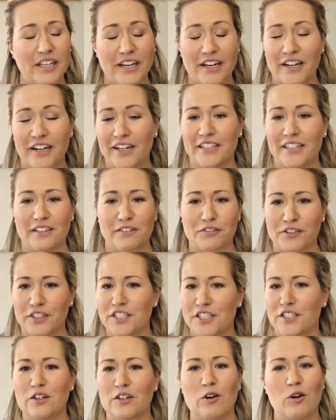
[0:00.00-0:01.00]
there in the
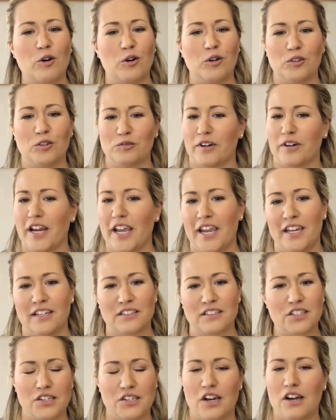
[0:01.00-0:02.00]
freezing cold,
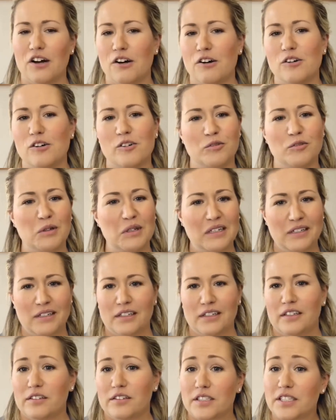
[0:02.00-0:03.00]
rain, snow,
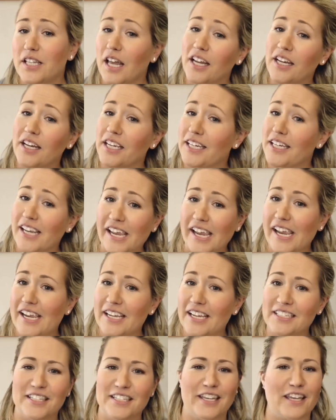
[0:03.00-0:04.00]
sunny
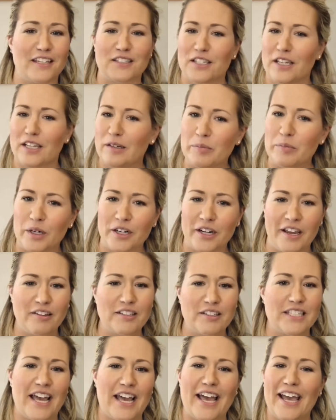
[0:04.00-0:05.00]
days, you get sunburn
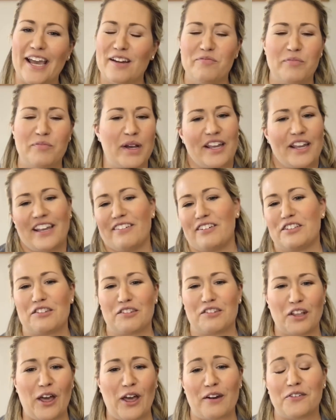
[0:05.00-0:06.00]
outside, but it was
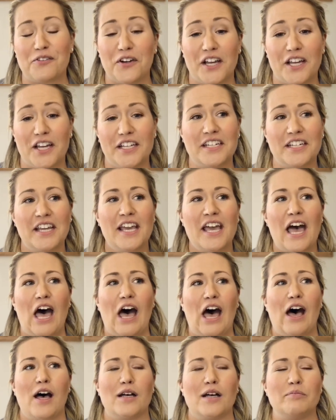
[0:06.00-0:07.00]
a lot of fun.
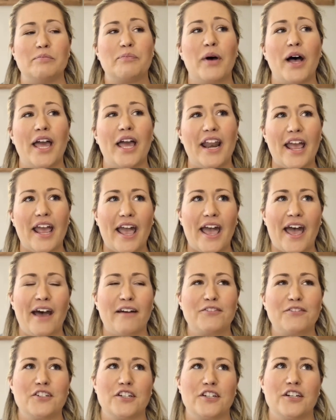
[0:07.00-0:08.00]
But
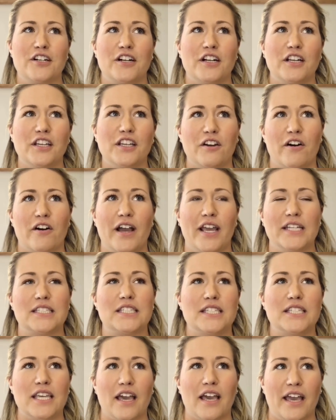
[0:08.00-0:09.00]
after, I
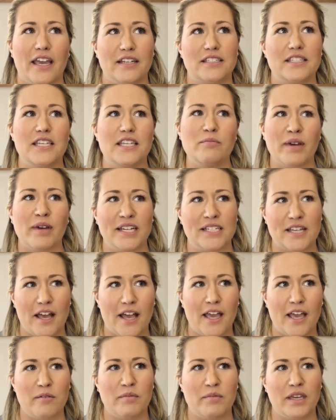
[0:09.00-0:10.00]
had seen my
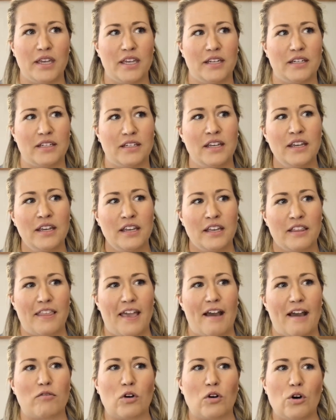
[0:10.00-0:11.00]
time in
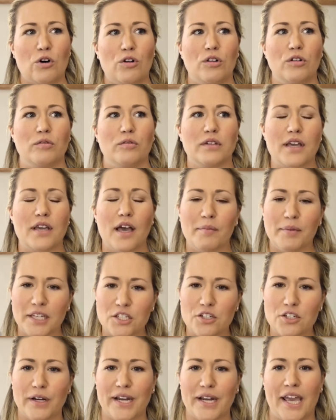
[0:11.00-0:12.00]
that role coming
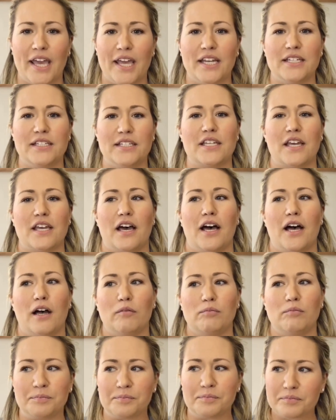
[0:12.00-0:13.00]
to an end.
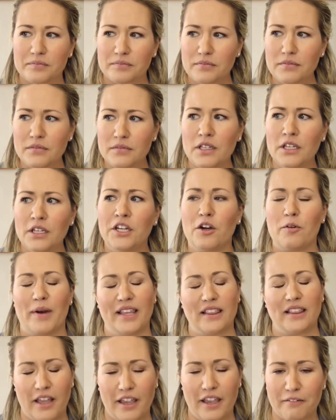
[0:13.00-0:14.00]
My
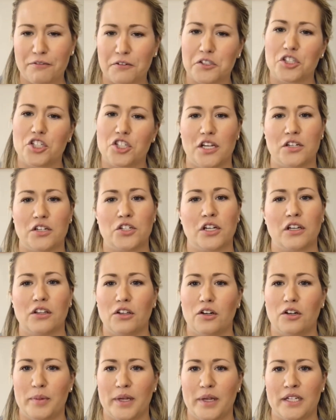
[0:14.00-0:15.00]
life was changing a
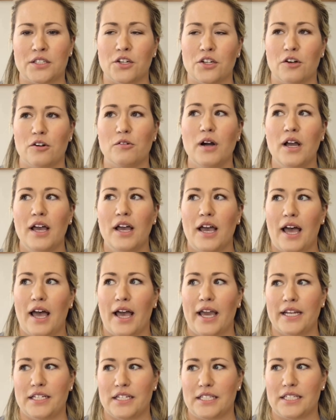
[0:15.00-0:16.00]
little bit. So
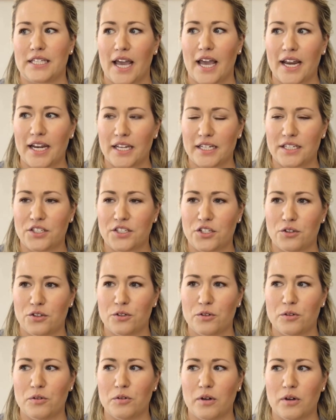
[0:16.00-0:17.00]
I decided
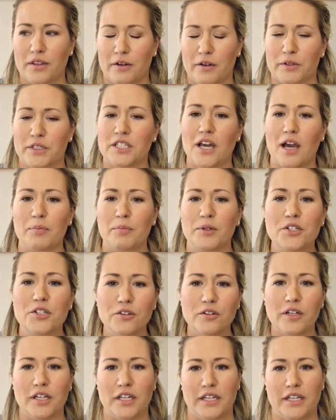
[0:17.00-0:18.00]
there was an
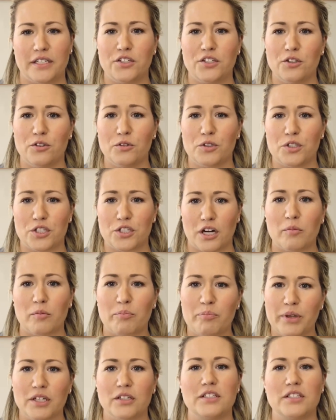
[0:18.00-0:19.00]
opportunity to
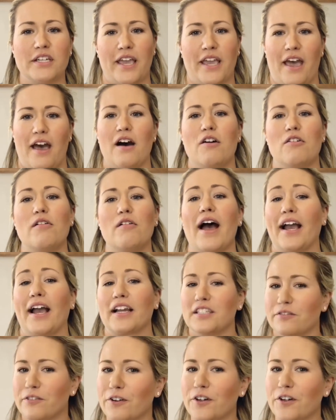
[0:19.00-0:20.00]
start building out
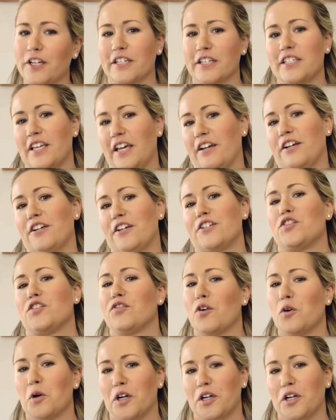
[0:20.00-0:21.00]
active learning centers
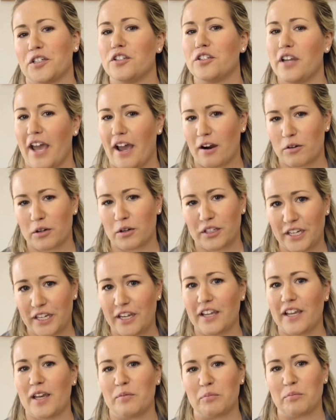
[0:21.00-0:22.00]
for
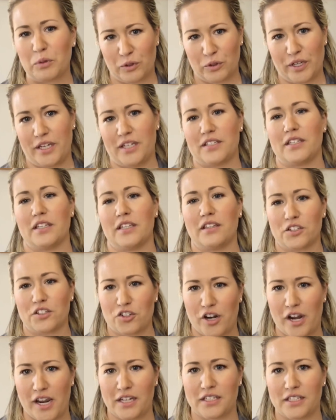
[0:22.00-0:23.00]
hourly employees in the
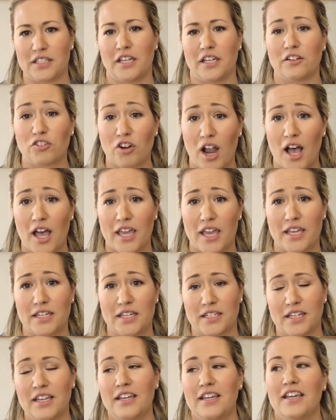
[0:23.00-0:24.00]
trades in
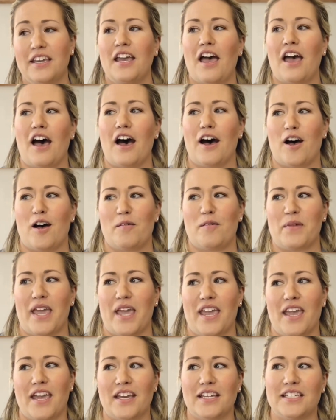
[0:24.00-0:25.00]
Groton.
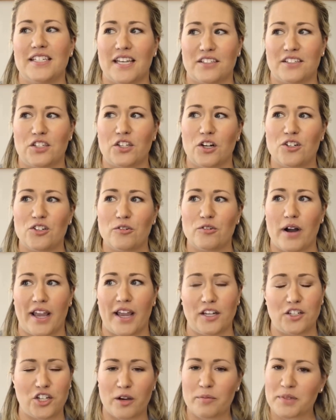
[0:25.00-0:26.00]
And so
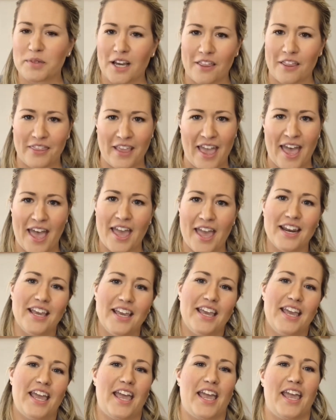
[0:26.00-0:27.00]
I jumped on that
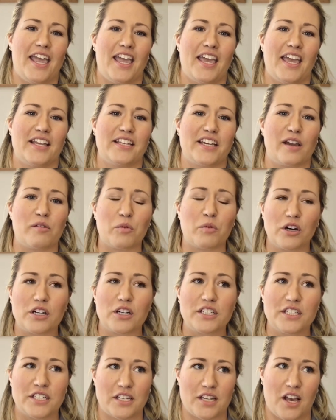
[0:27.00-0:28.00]
and I
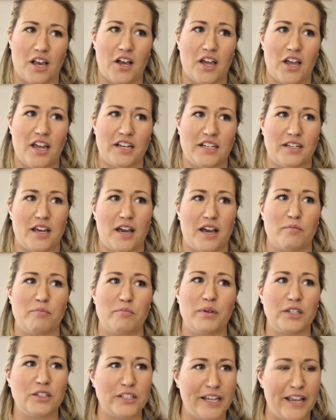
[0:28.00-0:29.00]
worked on
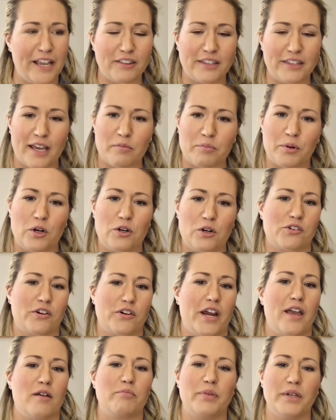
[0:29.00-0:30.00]
building out that
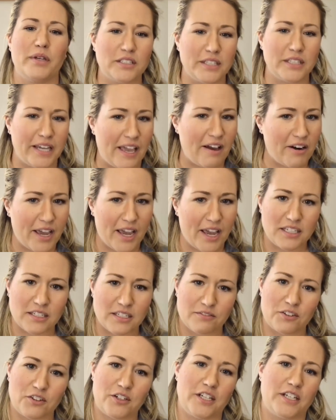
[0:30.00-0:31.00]
program, building out
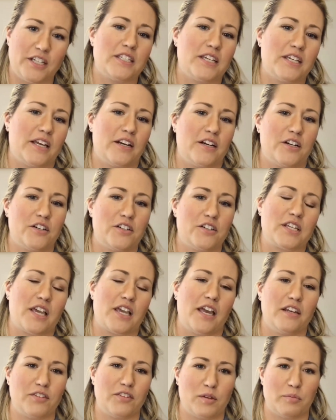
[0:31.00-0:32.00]
active learning centers,
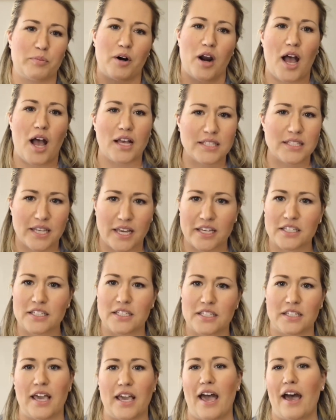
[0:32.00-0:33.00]
kind of the process
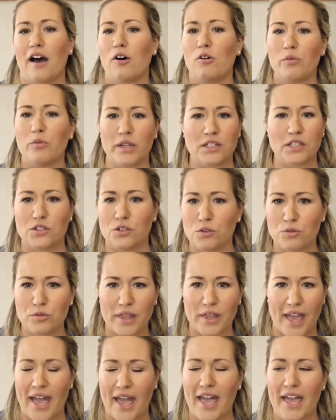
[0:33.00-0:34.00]
and how we do
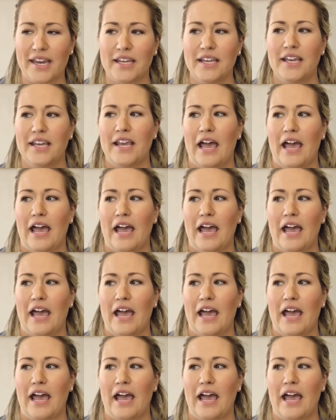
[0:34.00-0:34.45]
that